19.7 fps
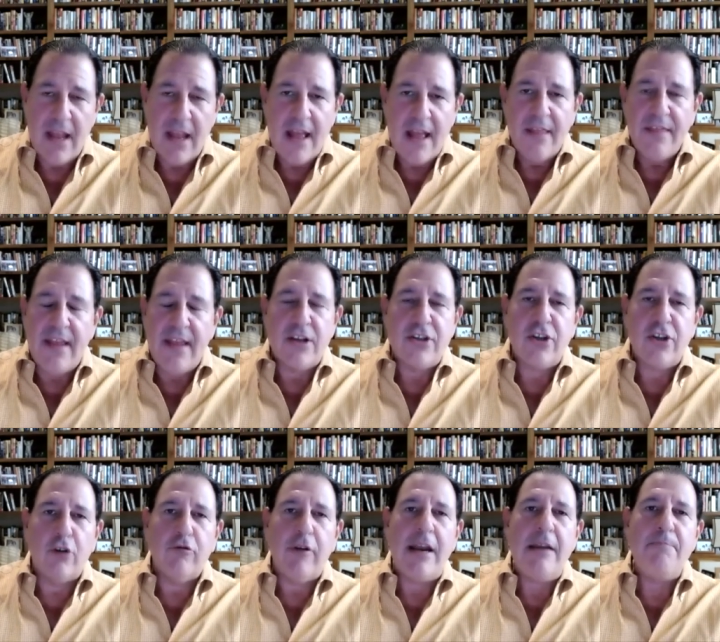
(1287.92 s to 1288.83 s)
There's a
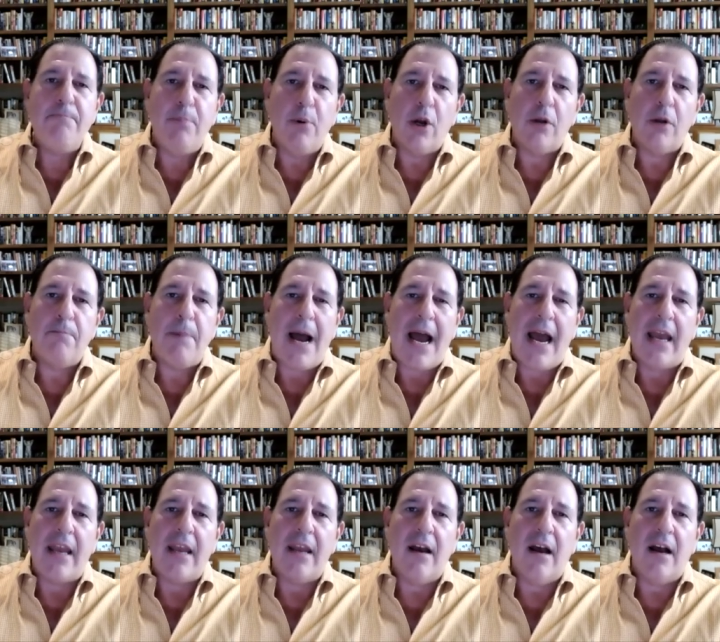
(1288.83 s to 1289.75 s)
great book
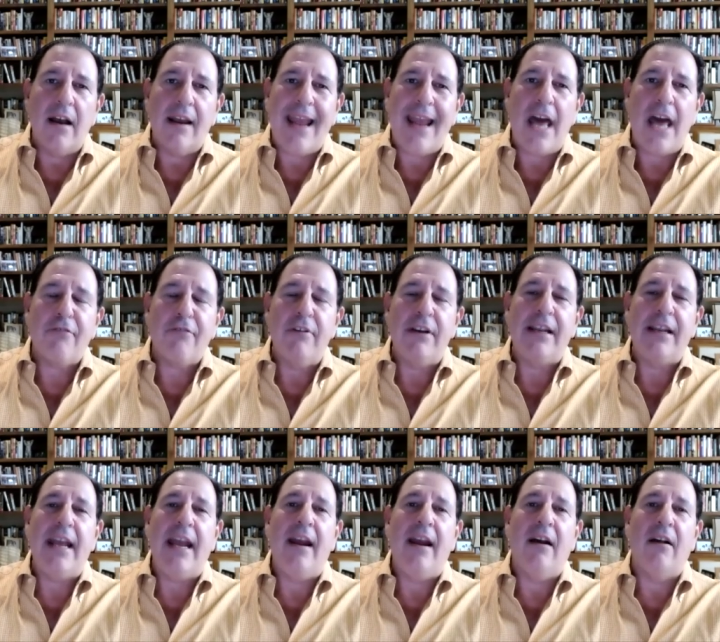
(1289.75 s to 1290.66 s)
by uh, Katherine
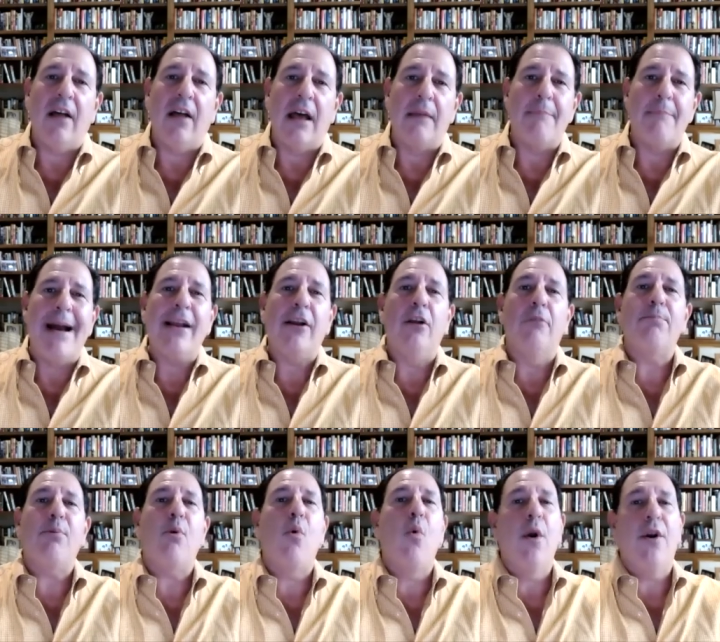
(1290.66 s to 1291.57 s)
Gehl and Michael
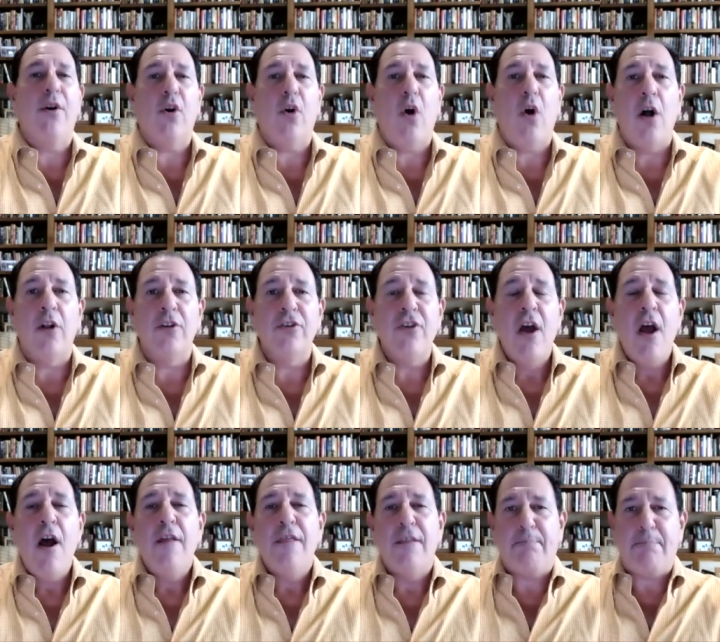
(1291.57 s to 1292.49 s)
Porter called
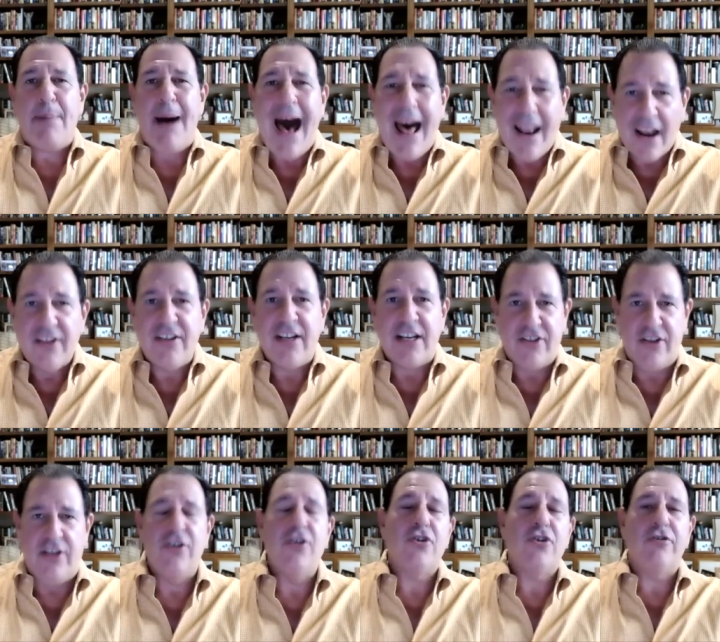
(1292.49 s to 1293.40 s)
The Politics
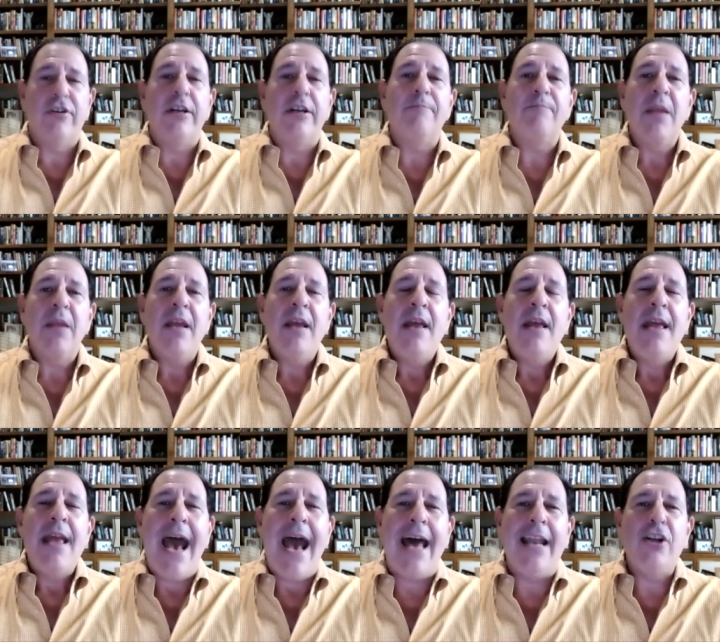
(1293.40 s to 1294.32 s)
Industry.
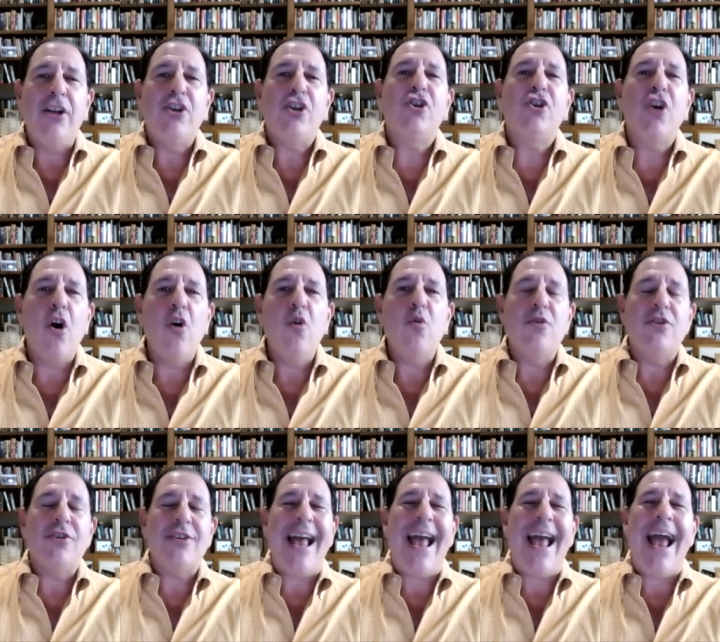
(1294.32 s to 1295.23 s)
And it
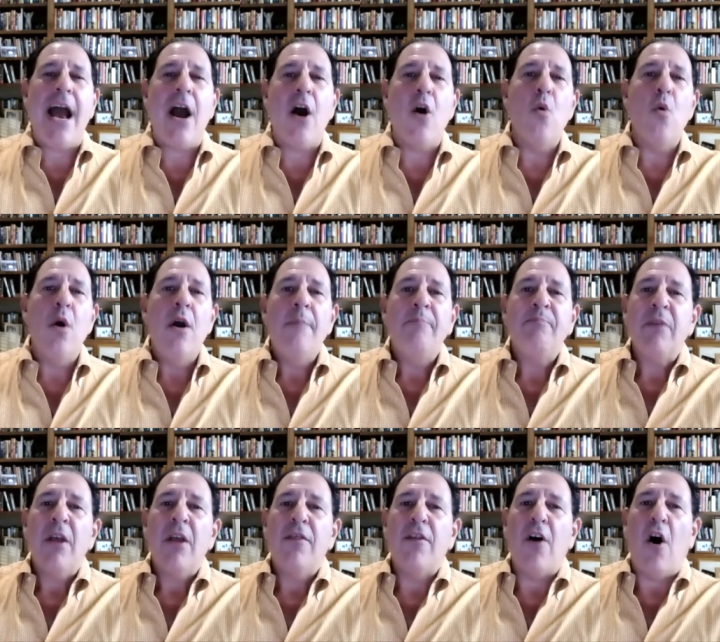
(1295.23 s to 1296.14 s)
shows how
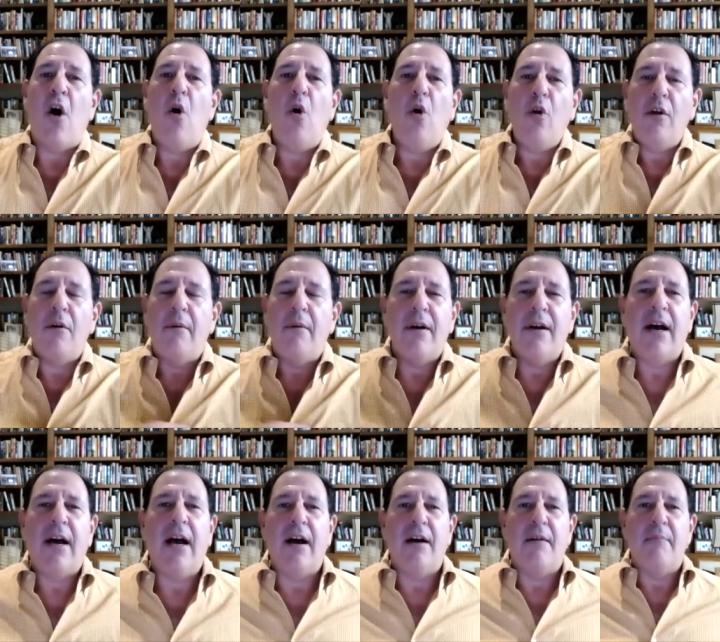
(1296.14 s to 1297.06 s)
the whole
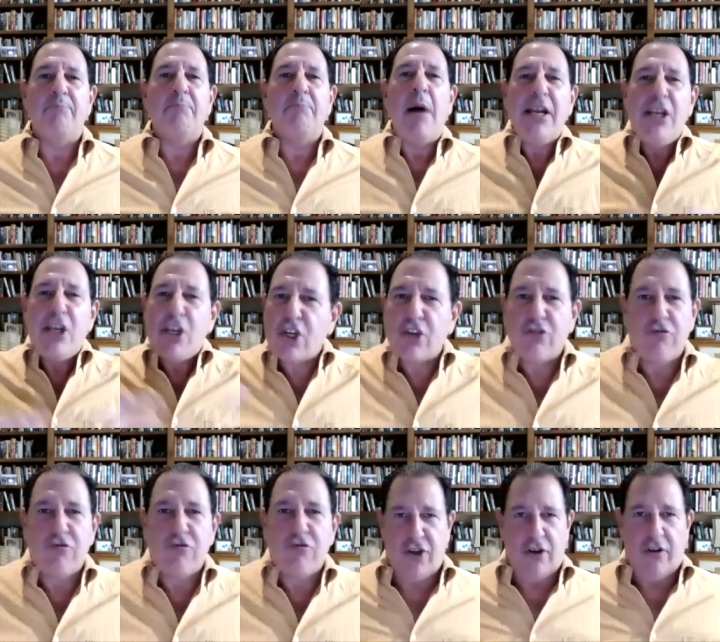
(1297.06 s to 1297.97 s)
uh, money
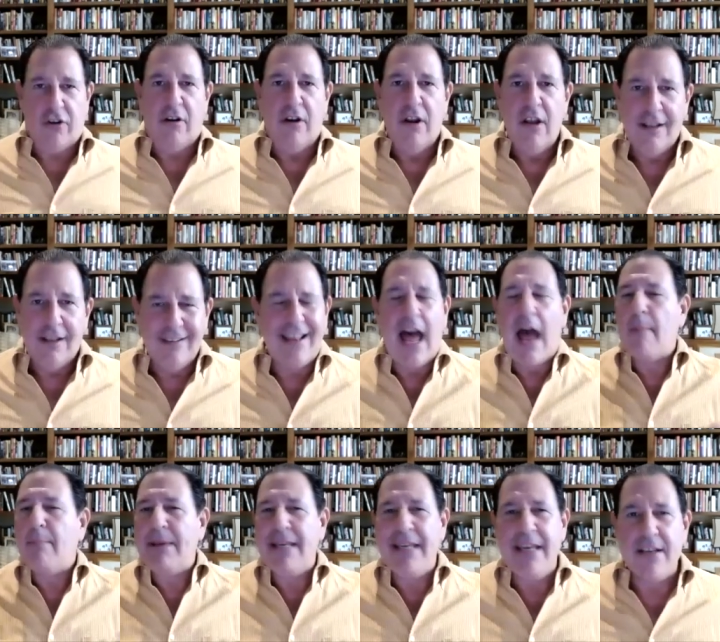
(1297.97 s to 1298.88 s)
structure
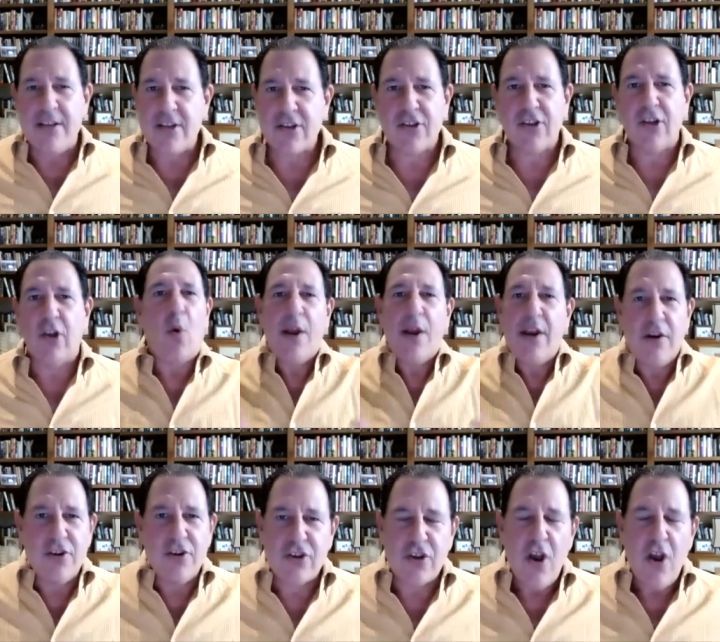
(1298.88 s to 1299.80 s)
lobbyists,
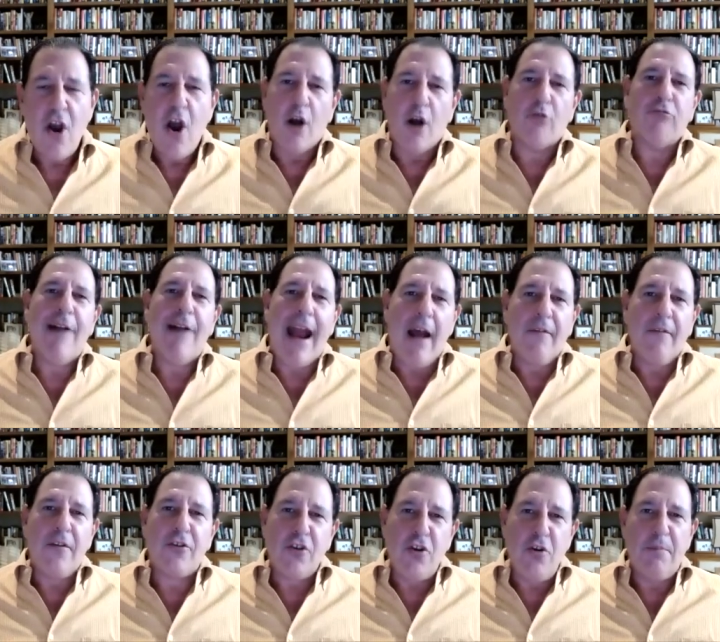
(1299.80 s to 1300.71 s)
lawyers around
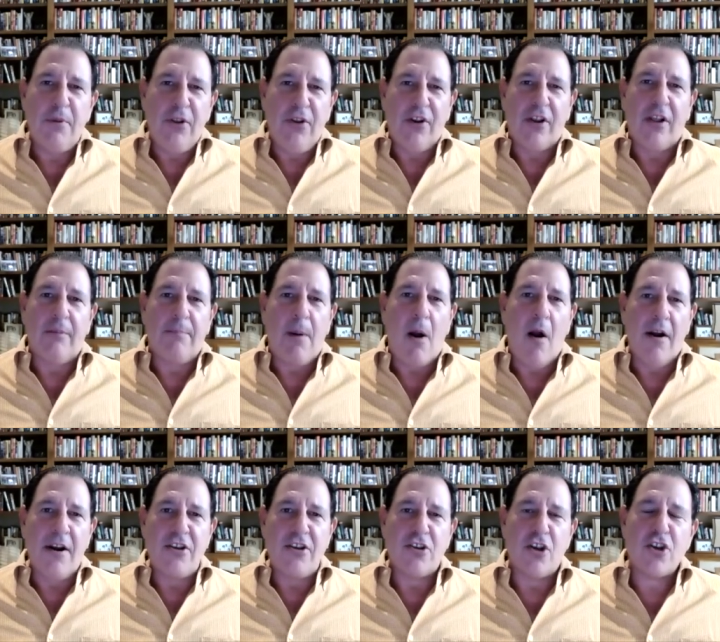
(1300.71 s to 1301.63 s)
the two political
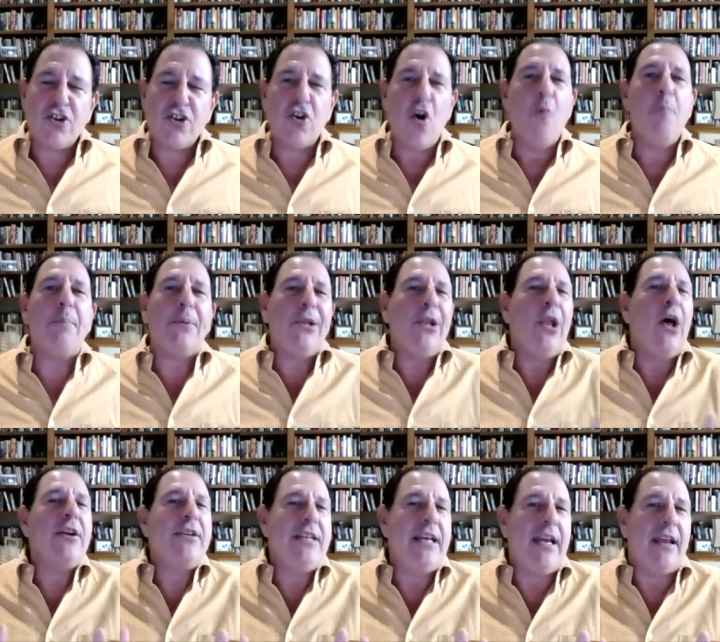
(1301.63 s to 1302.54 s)
parties are so
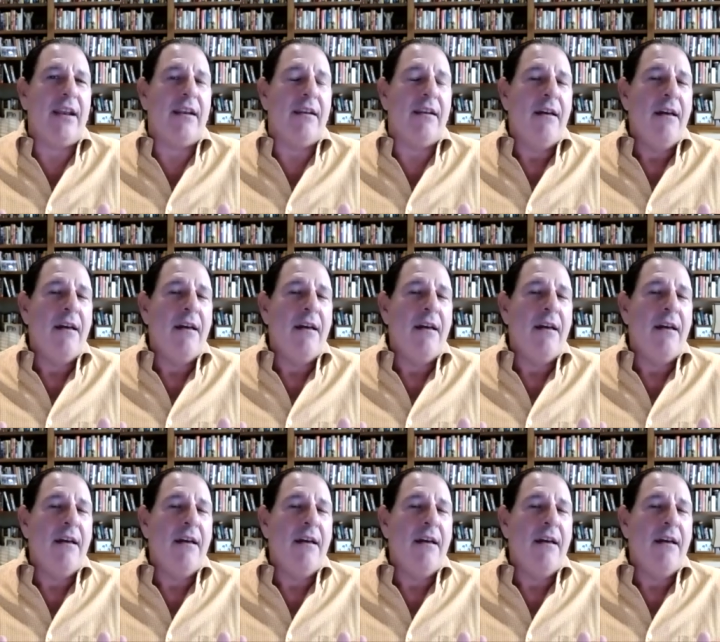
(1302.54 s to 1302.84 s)
plugged in